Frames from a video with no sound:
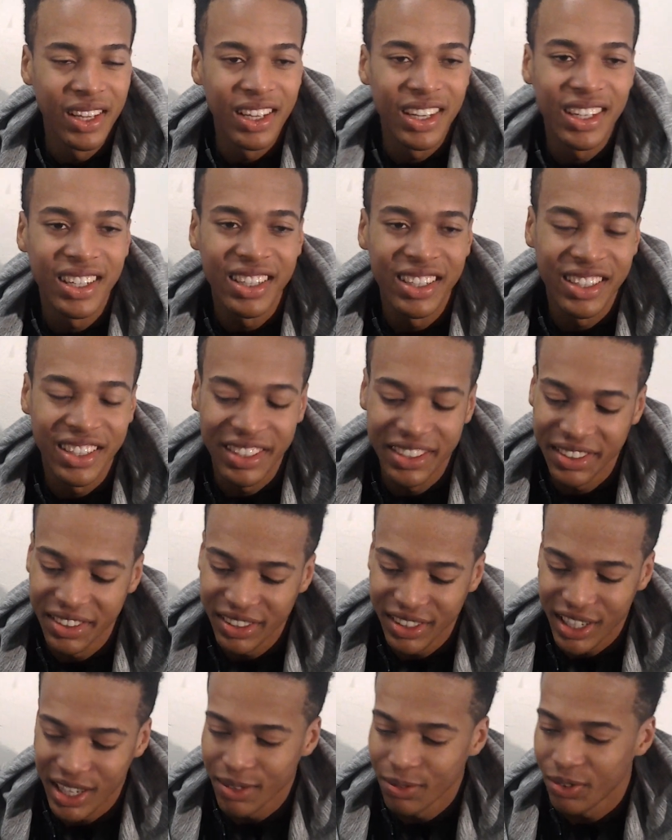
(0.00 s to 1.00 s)

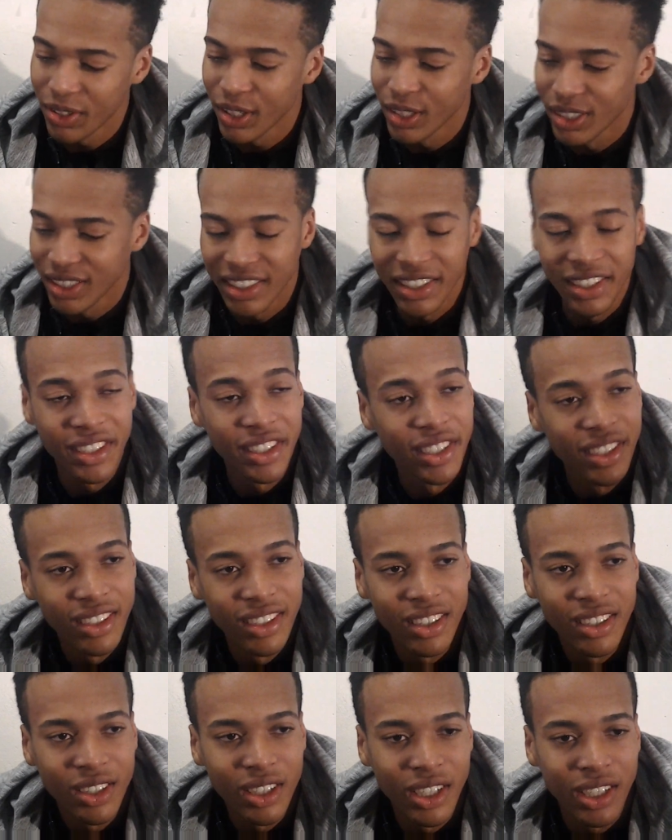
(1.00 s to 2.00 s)
I'm very skilled
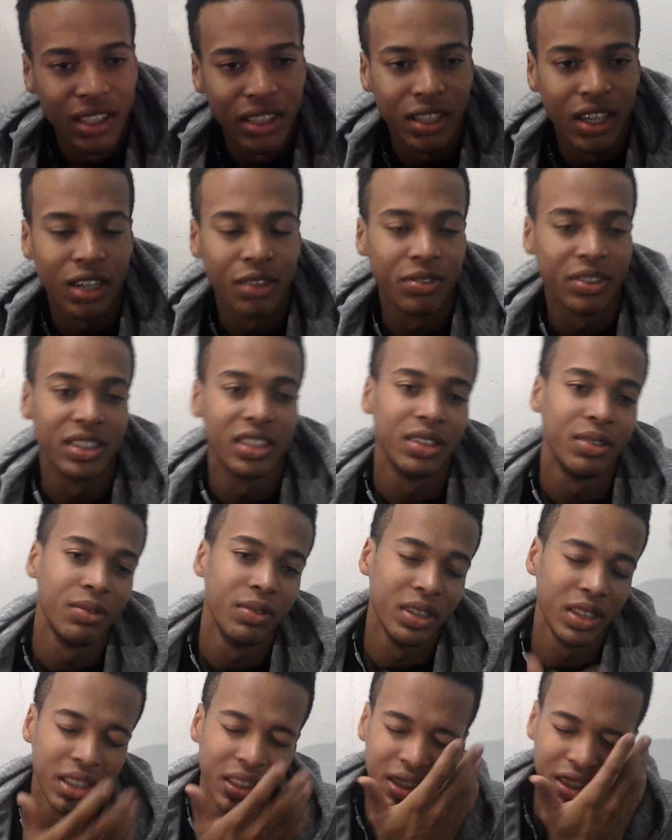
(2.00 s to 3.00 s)

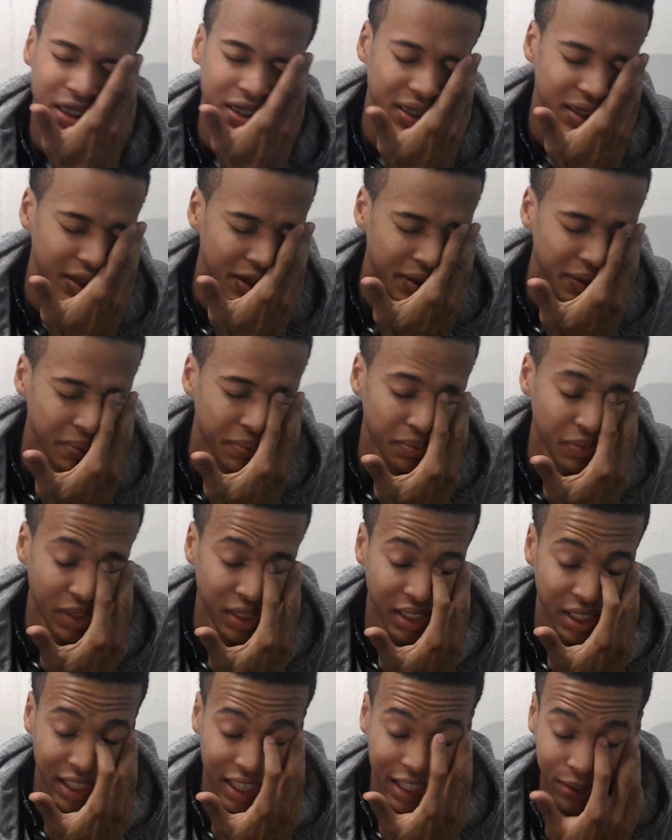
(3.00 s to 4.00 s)
offensively.
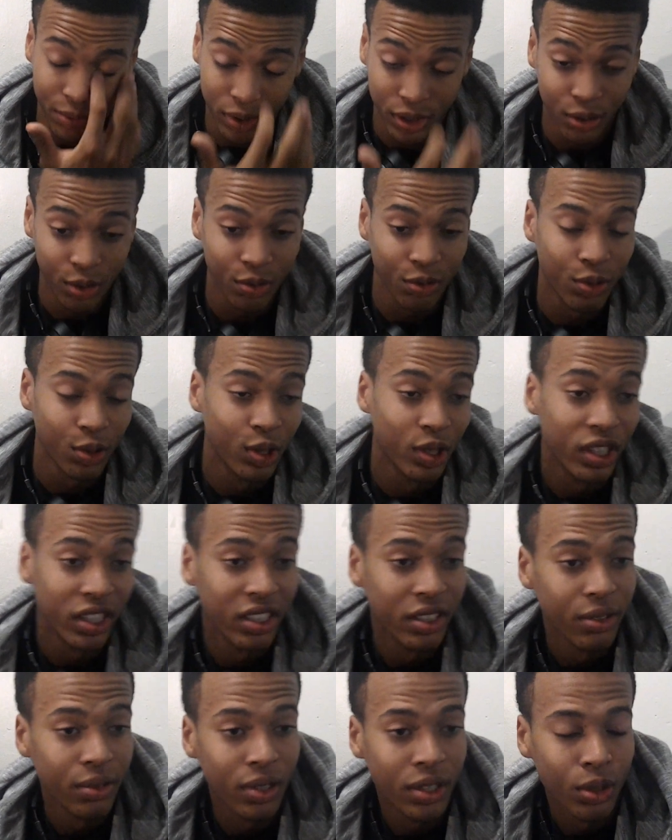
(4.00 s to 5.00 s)
I run the floor
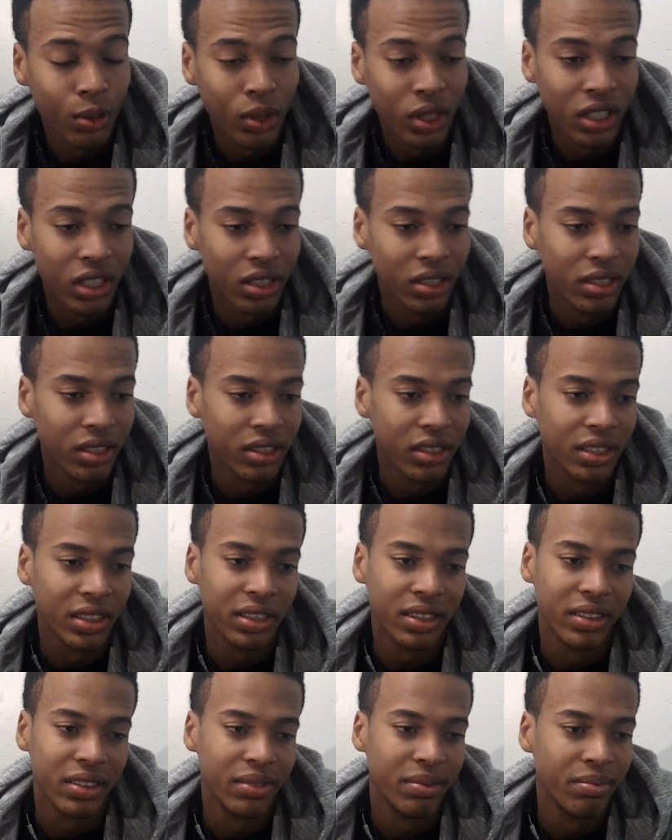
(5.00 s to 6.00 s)
really well.
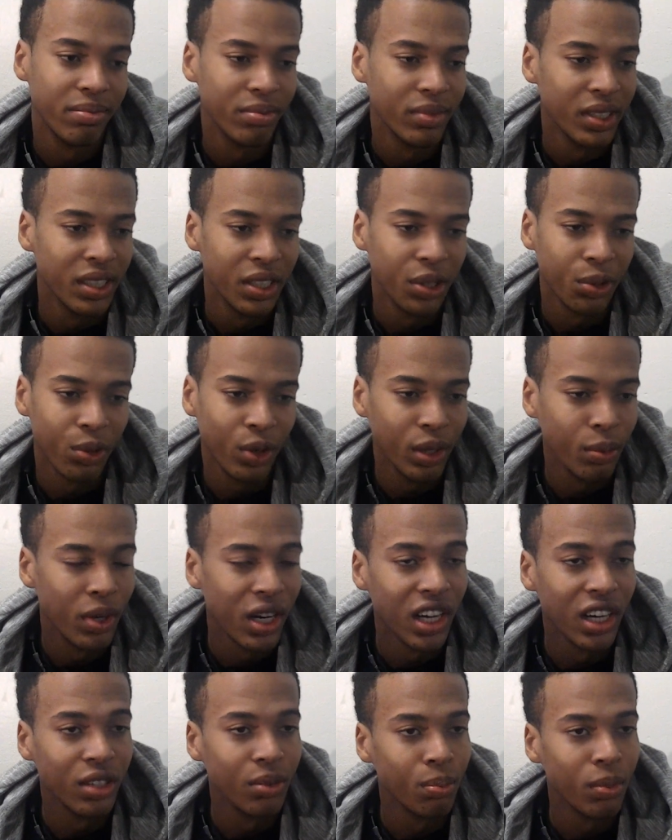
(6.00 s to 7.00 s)

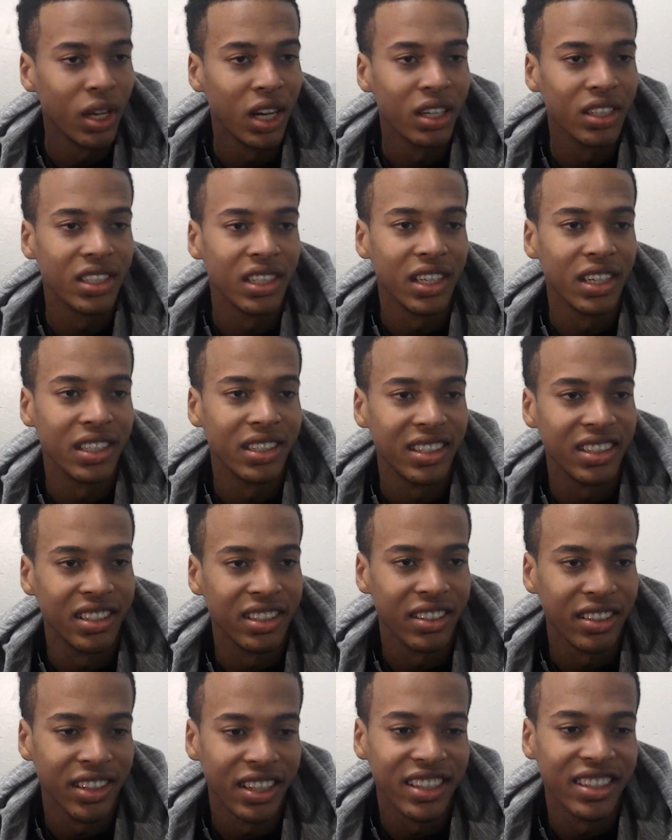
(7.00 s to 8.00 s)
Rebound and block shots,
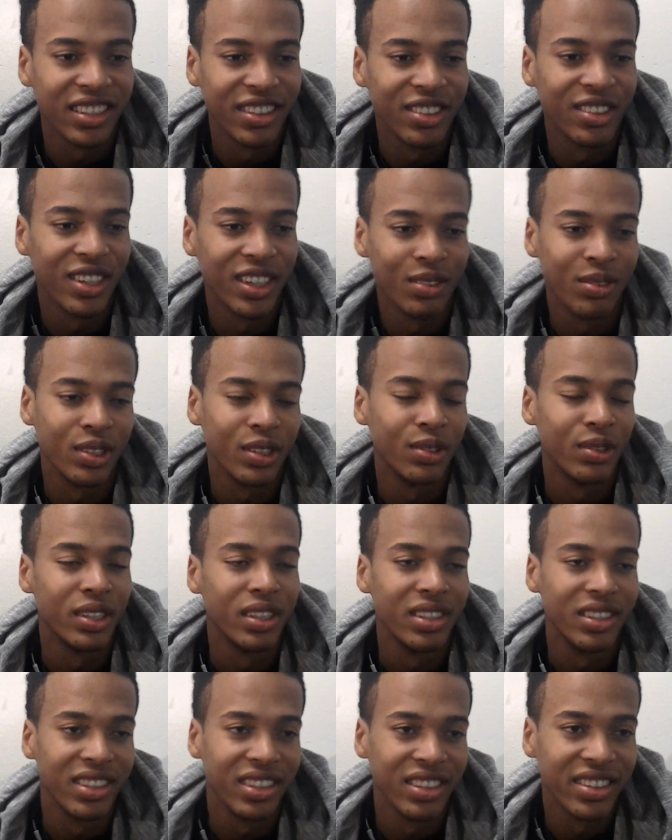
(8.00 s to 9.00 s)
I can do that very well.
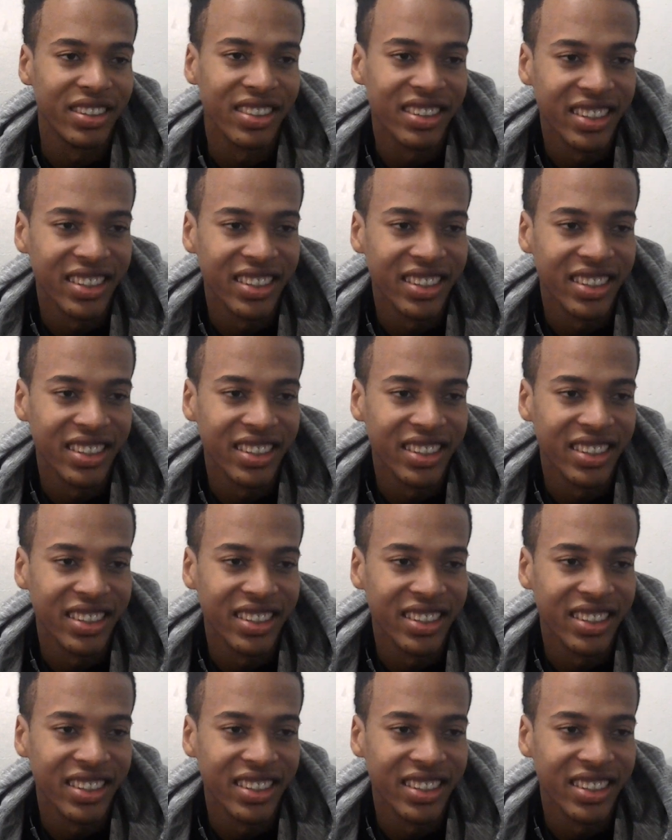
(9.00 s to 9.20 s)
So.